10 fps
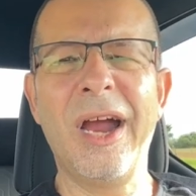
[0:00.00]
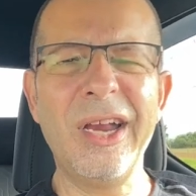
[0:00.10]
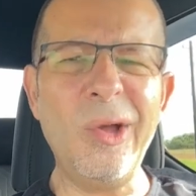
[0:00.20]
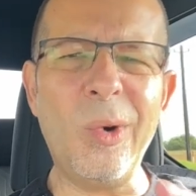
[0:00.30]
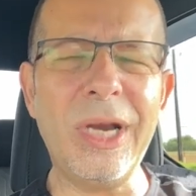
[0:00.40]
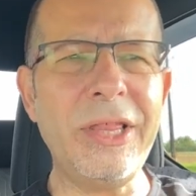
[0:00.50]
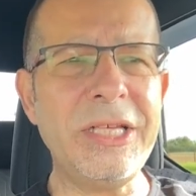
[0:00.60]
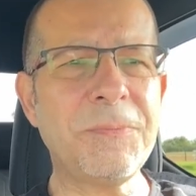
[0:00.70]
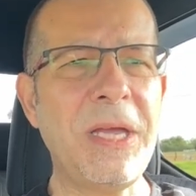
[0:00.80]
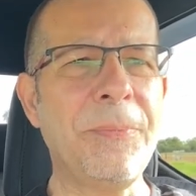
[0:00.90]
Are you one of
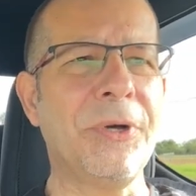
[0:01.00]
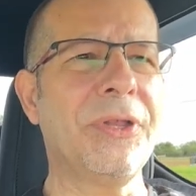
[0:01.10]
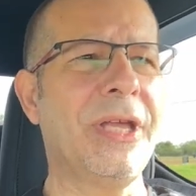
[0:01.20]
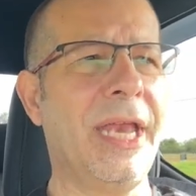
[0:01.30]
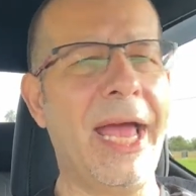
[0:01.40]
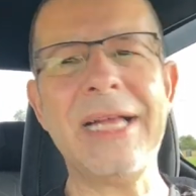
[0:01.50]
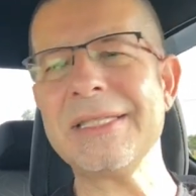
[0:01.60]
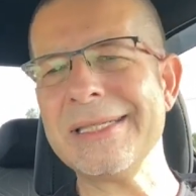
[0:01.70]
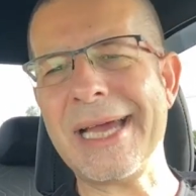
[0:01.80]
these people that has a